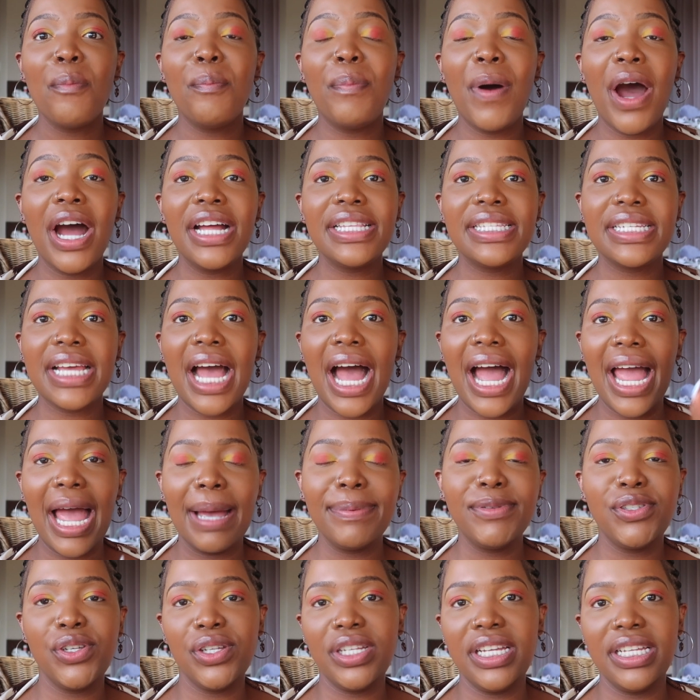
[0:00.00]
But I
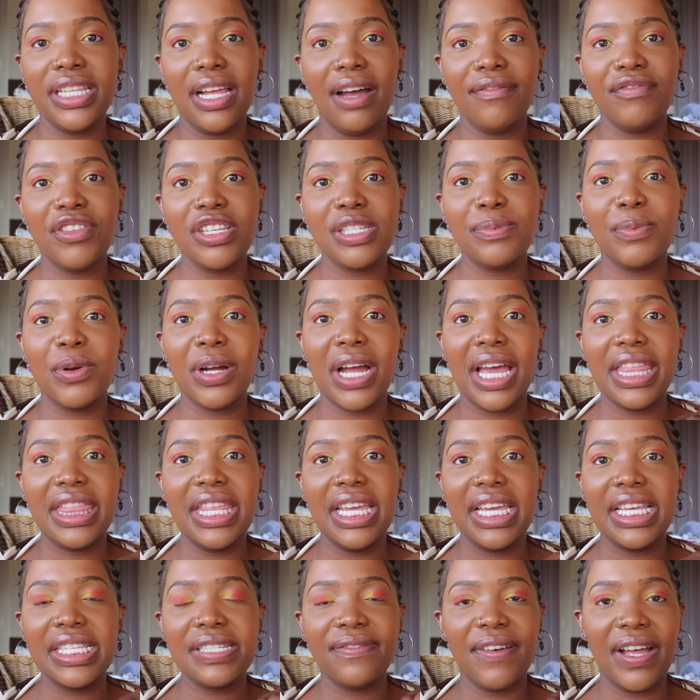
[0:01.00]
absolutely love this book. I
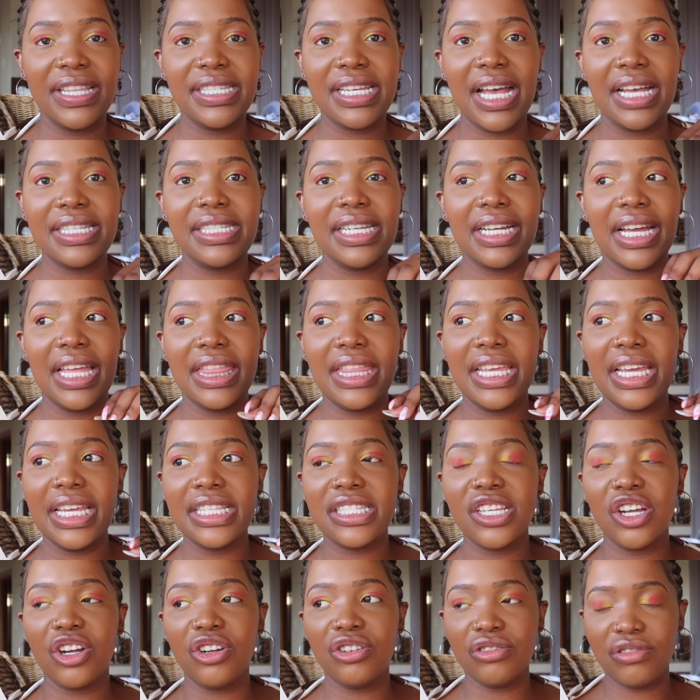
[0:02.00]
think it's fantastic. I think
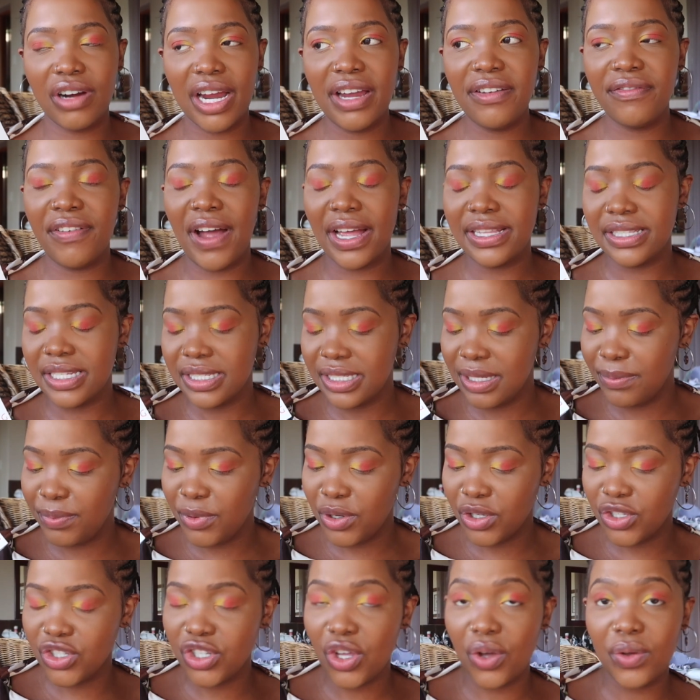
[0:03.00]
it's a great fantasy
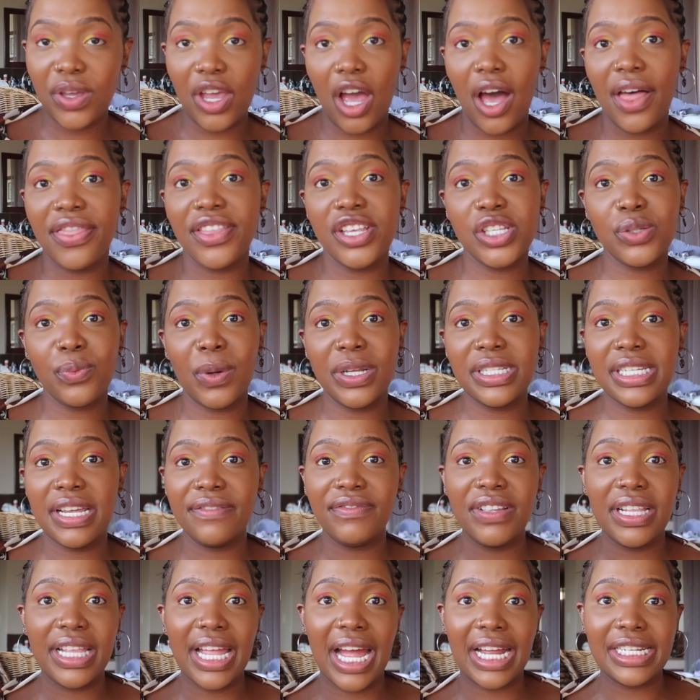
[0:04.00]
book. So yeah, this one
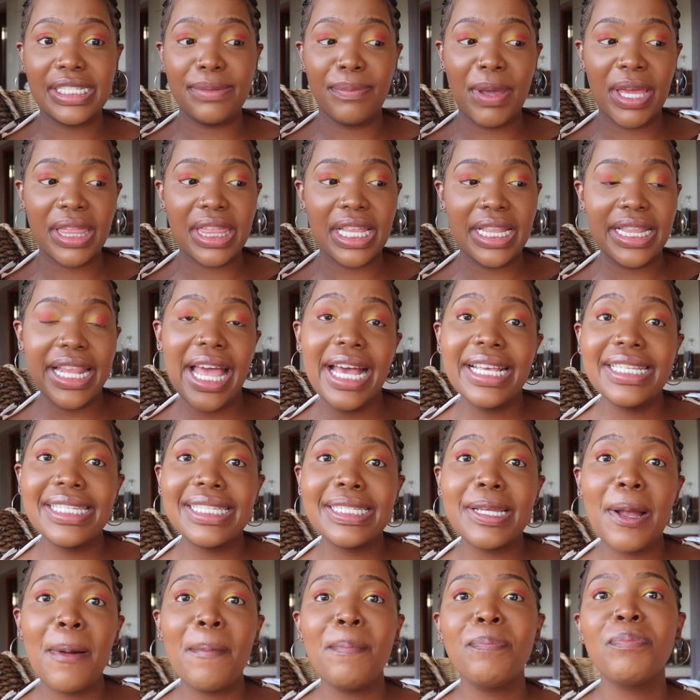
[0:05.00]
definitely had to make the
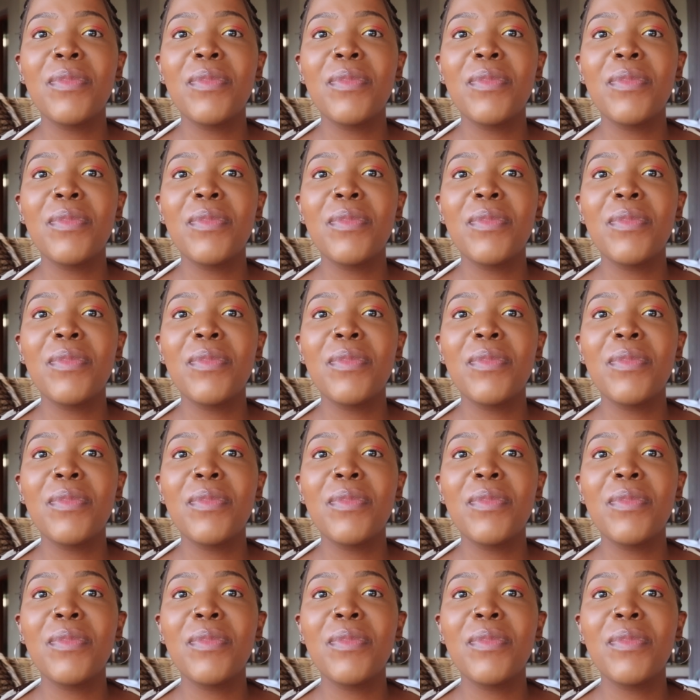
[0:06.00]
list.